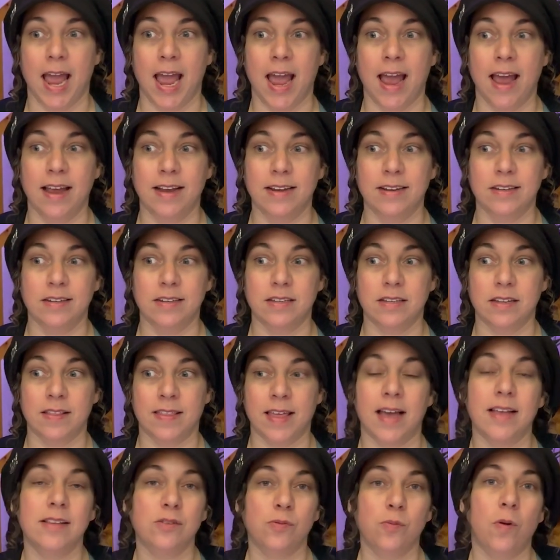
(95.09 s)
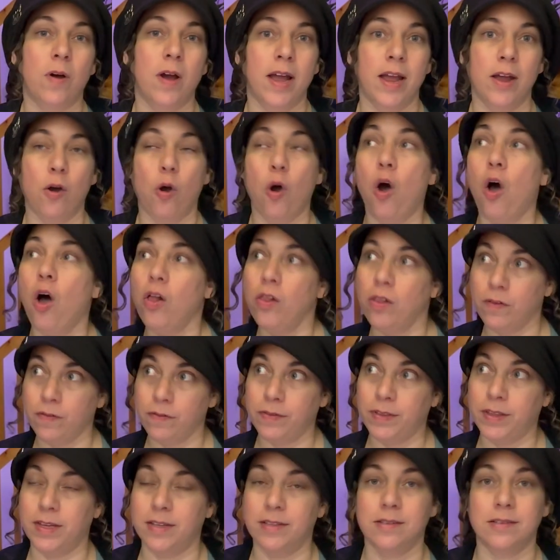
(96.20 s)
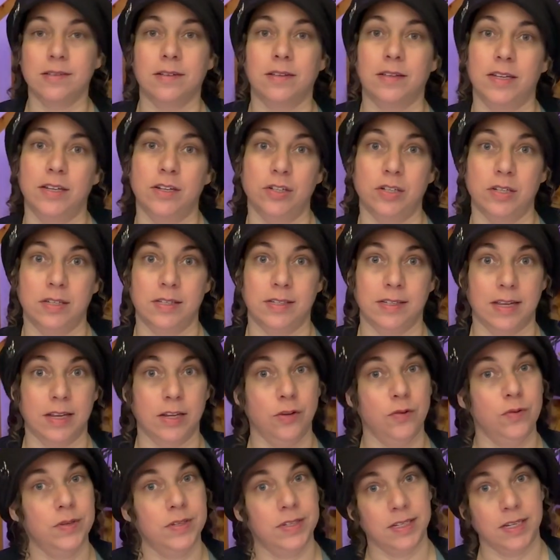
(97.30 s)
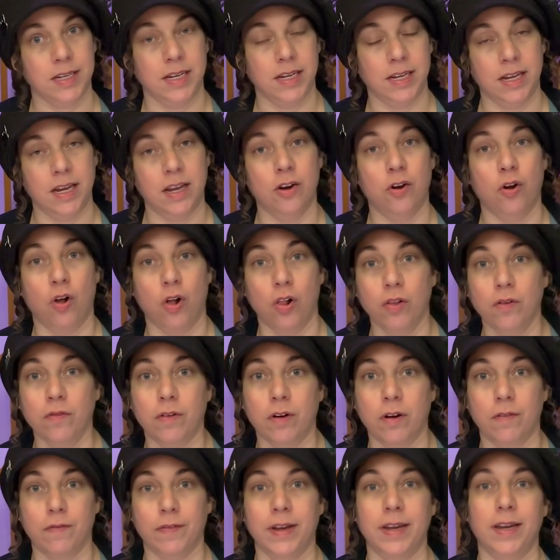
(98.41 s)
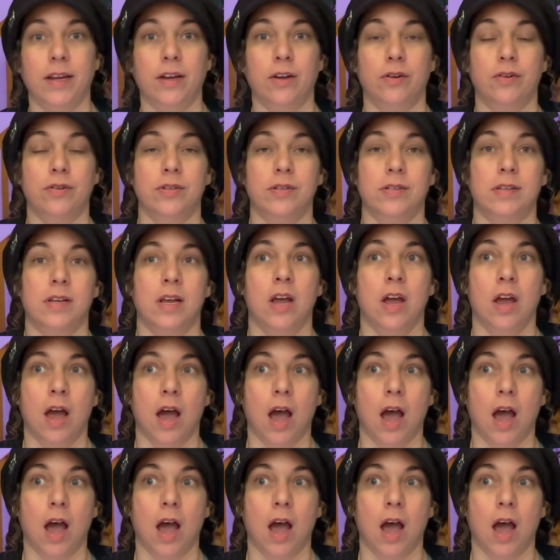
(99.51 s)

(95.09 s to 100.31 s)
And that's why all of the installations that you see in all of our videos